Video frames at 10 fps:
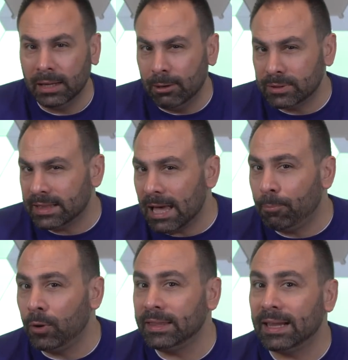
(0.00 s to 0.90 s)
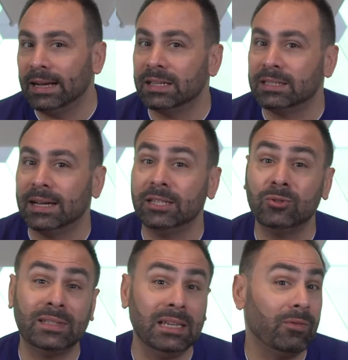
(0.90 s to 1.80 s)
It was at that point that I decided to
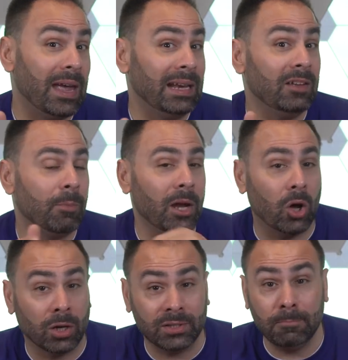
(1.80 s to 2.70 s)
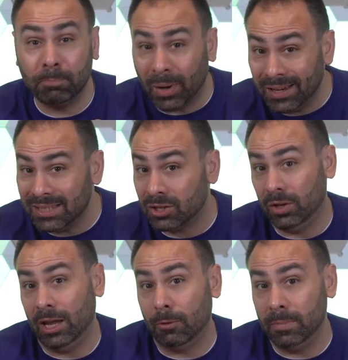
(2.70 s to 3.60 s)
see if any of my Aussie buddies
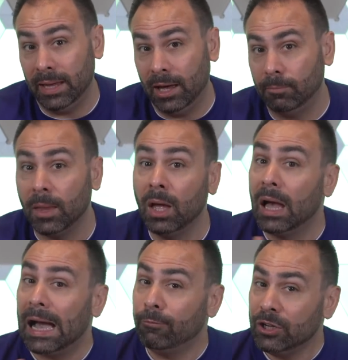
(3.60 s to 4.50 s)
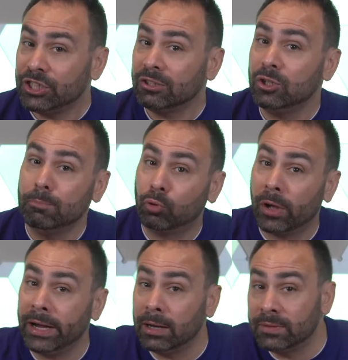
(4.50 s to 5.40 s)
could help me out. I reached out to
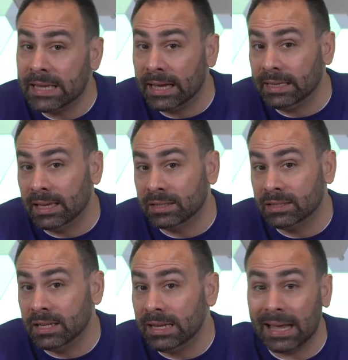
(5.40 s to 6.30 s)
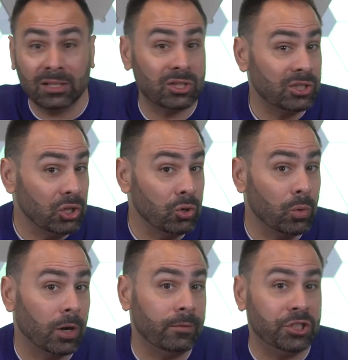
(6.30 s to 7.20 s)
Brian of Tech Yes City and
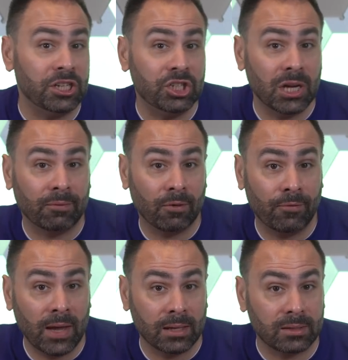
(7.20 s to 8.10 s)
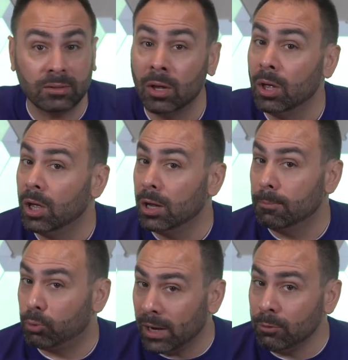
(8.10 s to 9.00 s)
Stu of GGF Events.
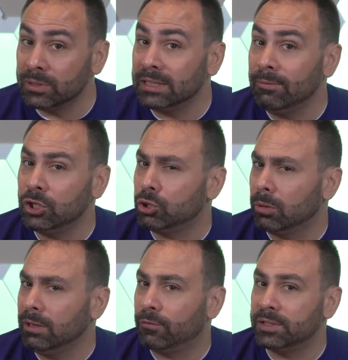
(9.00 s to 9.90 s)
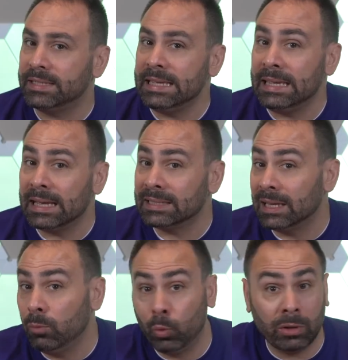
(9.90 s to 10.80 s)
Brian was leaving shortly for CES
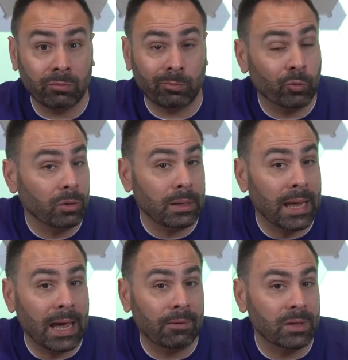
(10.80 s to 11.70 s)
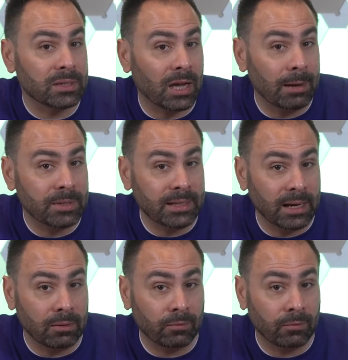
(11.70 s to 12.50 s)
and wouldn't really have the time to get